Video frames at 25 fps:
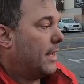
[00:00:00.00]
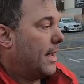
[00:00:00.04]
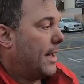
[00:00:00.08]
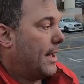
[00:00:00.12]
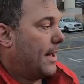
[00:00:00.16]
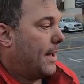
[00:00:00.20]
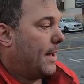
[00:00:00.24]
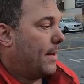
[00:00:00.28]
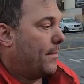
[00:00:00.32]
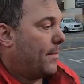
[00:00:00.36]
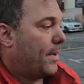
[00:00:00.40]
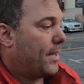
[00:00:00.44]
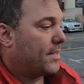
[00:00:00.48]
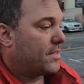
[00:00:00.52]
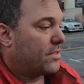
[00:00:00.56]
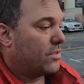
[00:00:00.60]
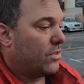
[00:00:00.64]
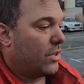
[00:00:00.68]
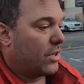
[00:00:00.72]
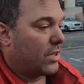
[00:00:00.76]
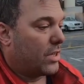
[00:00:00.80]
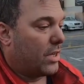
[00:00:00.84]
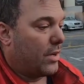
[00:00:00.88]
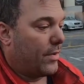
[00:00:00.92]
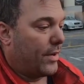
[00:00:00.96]
It's
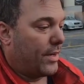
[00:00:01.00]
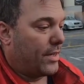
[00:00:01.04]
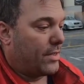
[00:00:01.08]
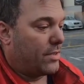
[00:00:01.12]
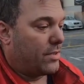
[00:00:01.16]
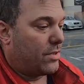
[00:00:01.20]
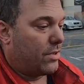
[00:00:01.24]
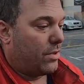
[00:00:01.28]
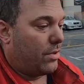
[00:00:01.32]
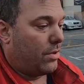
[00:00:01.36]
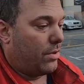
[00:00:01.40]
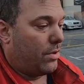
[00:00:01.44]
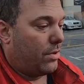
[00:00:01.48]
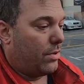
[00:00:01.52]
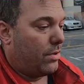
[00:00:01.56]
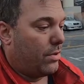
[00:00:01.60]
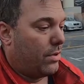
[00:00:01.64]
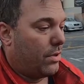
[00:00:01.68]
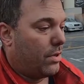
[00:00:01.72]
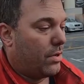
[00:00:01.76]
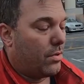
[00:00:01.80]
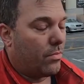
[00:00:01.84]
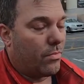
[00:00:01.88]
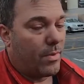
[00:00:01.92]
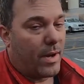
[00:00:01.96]
not going
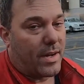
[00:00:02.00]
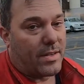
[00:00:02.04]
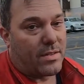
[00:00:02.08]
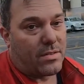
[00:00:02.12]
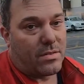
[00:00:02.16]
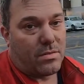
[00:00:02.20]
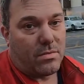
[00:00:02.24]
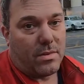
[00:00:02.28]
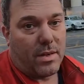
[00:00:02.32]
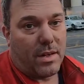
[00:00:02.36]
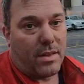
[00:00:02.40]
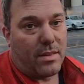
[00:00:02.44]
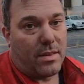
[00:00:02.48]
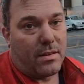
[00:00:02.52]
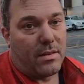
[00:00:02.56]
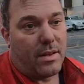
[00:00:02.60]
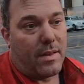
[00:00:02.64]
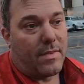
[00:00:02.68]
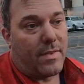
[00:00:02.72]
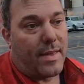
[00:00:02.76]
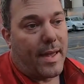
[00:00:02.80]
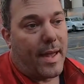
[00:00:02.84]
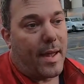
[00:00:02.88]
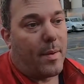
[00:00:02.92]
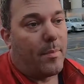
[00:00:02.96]
to rust or anything
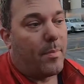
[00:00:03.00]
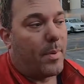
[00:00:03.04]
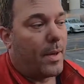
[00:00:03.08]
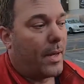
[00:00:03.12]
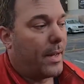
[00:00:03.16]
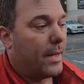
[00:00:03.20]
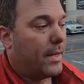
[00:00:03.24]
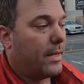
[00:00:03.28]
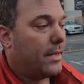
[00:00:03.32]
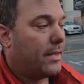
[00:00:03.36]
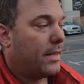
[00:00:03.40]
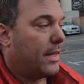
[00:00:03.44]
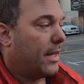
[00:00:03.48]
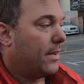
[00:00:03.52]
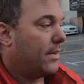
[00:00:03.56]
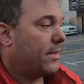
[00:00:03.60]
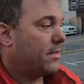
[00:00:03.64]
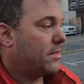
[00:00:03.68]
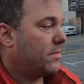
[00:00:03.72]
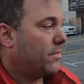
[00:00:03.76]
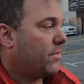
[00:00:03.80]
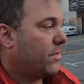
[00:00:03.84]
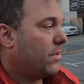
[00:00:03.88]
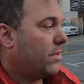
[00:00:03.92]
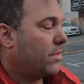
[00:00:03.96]
like that. But yeah,
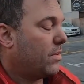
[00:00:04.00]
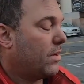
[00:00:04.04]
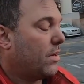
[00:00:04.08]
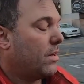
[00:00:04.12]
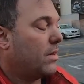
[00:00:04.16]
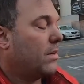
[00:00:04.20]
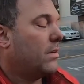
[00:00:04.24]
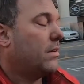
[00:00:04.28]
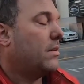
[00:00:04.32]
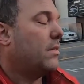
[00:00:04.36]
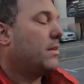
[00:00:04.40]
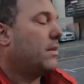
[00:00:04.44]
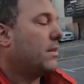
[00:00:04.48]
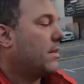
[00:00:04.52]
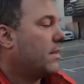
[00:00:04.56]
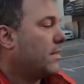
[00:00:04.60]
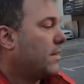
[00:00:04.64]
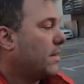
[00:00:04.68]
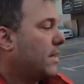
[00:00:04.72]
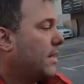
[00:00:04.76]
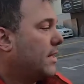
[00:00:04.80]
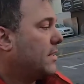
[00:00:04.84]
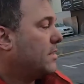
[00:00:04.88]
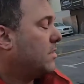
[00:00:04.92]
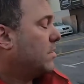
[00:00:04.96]
there's a few. The other
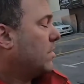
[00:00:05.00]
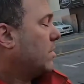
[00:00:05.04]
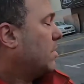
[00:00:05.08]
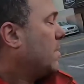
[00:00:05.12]
thing I need